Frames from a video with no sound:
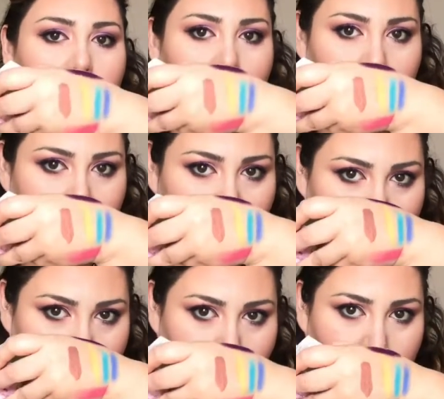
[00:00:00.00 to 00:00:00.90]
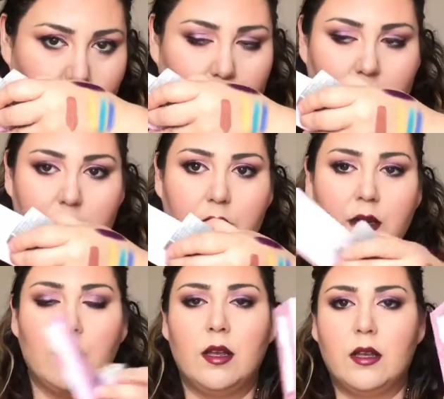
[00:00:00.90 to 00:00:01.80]
And that's the swatch.
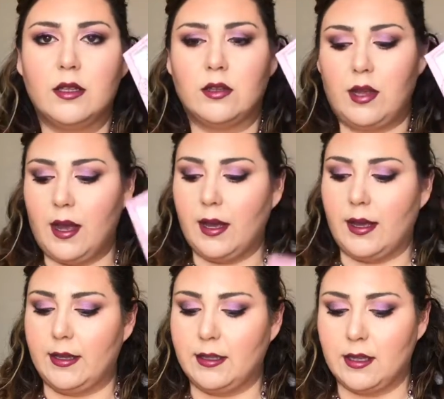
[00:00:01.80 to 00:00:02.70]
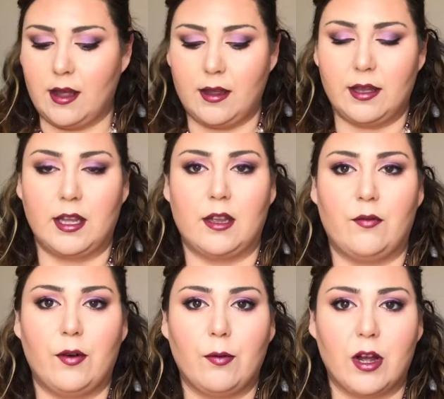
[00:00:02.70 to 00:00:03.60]
So yeah guys, thank
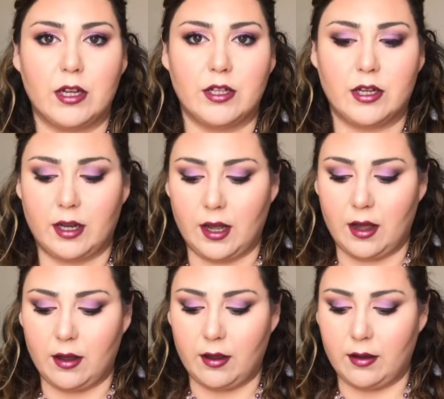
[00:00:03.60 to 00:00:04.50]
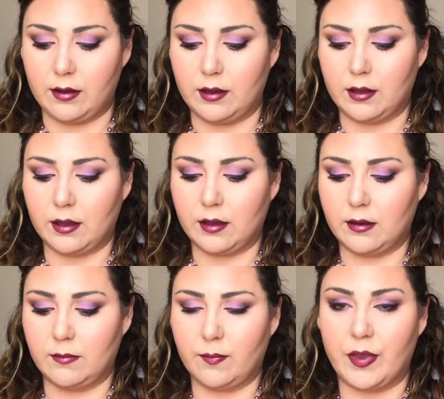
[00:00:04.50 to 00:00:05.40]
you for watching.
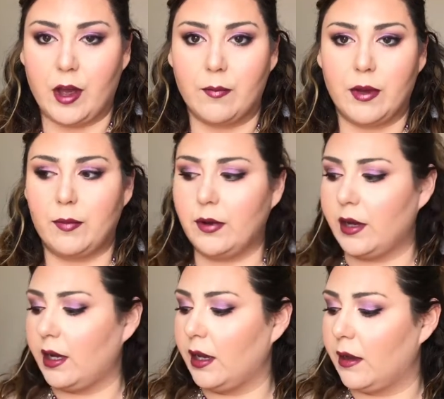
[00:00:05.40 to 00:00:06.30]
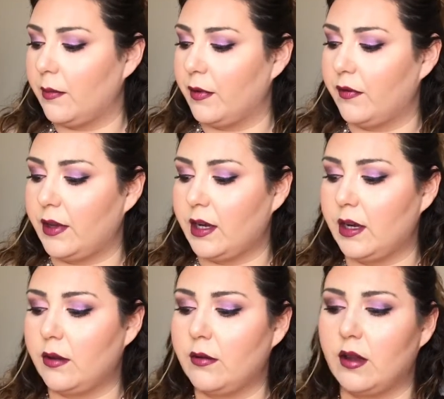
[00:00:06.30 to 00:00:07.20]
I'll be putting up a
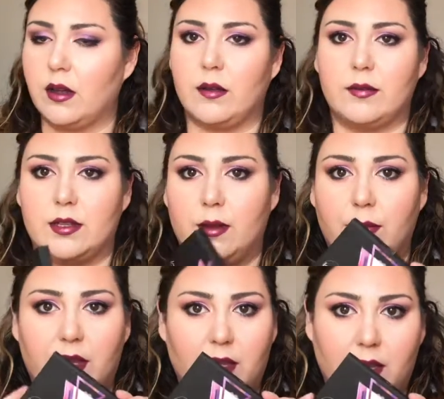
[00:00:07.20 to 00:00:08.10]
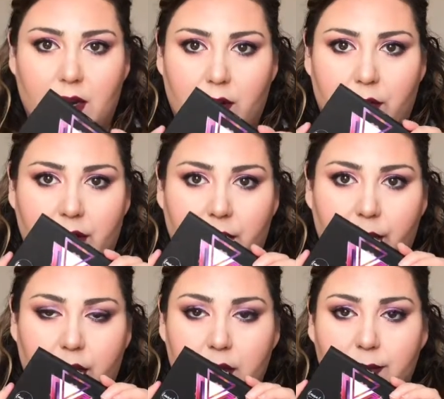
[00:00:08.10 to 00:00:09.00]
video of something that I create
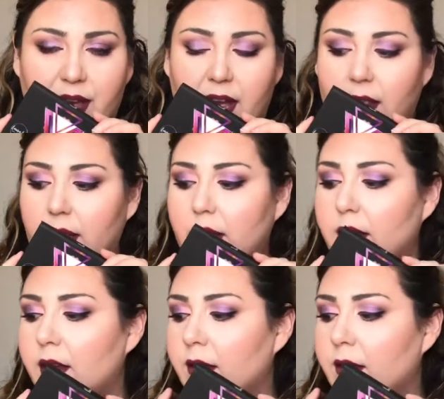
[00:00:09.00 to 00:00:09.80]
with this palette.